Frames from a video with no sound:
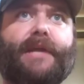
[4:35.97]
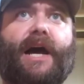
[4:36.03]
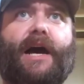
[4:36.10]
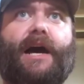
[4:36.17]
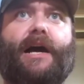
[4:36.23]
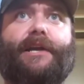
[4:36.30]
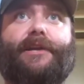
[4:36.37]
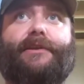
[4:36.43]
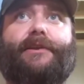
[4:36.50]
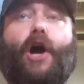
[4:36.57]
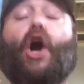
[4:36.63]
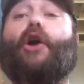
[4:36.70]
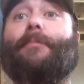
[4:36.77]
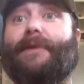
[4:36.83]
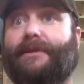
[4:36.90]

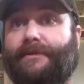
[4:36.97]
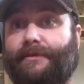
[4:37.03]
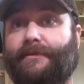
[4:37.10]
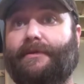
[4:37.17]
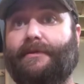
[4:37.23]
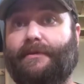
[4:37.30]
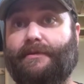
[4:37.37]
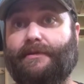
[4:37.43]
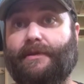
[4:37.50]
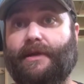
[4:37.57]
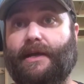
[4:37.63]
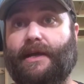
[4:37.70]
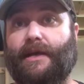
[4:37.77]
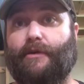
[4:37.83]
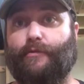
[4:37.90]
carbon
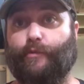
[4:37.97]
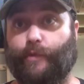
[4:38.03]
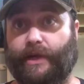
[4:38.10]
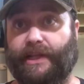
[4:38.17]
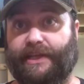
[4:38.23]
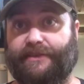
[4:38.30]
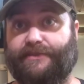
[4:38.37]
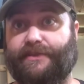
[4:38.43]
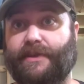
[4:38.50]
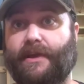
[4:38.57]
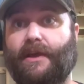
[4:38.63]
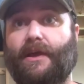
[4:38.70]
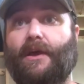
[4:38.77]
rillies,